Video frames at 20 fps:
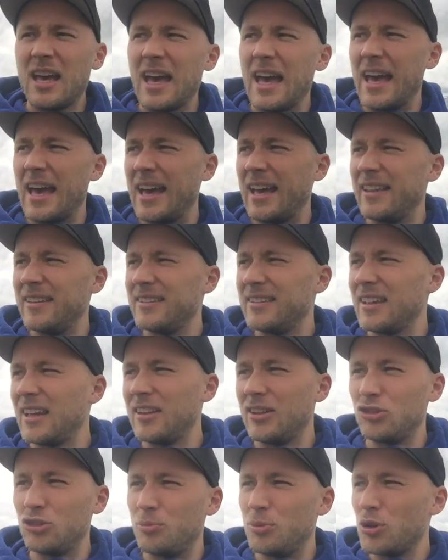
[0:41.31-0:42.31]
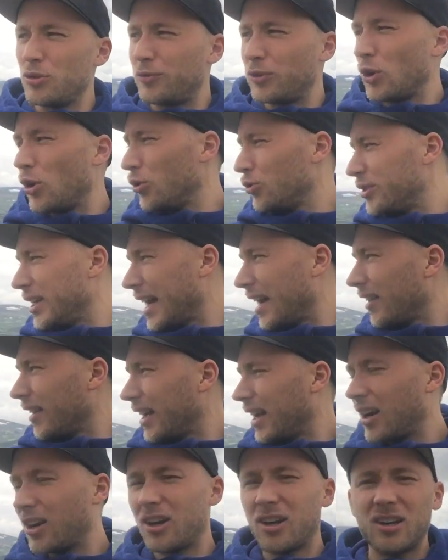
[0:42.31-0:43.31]
and there's a beautiful hotel
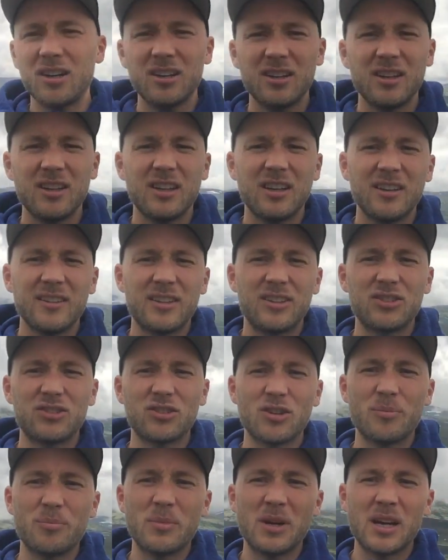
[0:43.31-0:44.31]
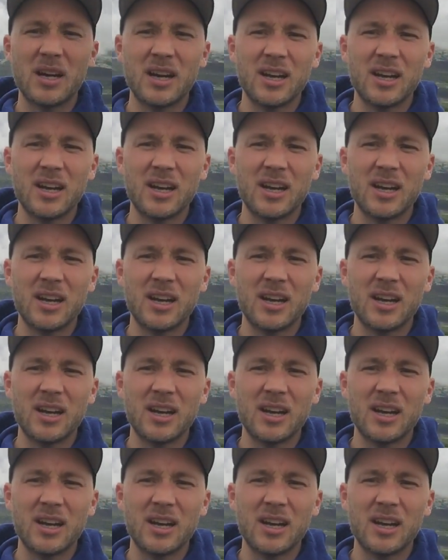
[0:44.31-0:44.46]
here. There's some